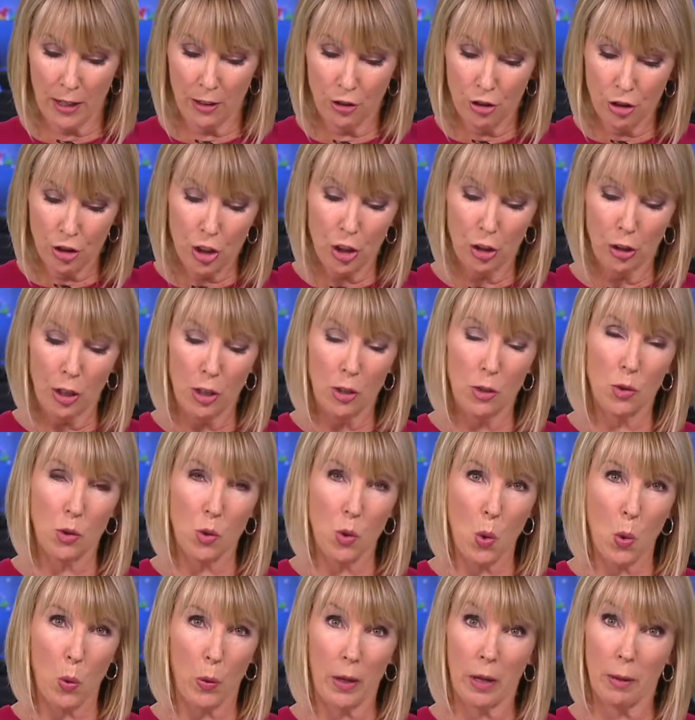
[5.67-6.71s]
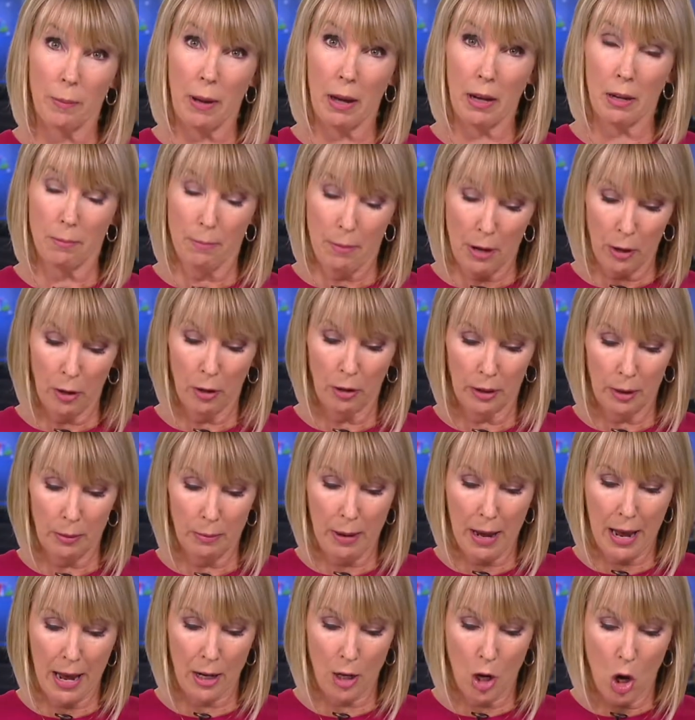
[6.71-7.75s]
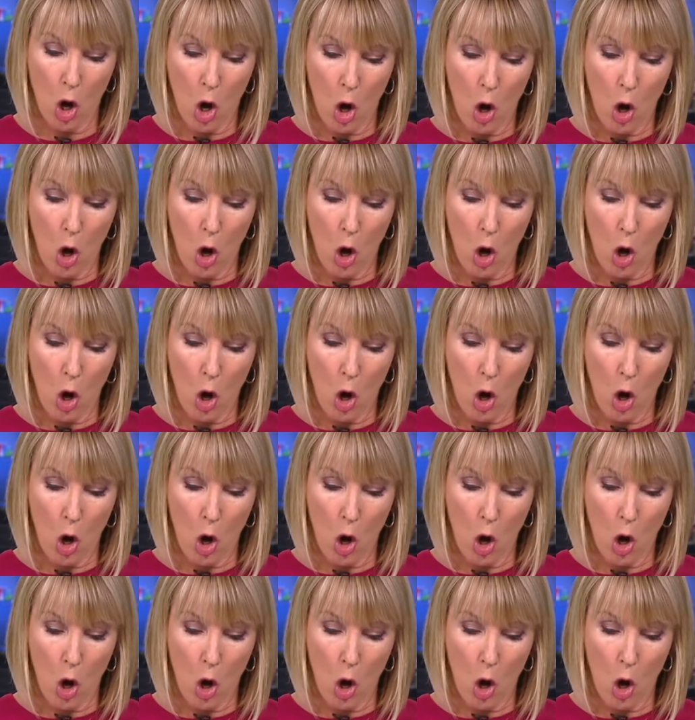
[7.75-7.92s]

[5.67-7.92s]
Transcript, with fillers: chilling story about a Maryland man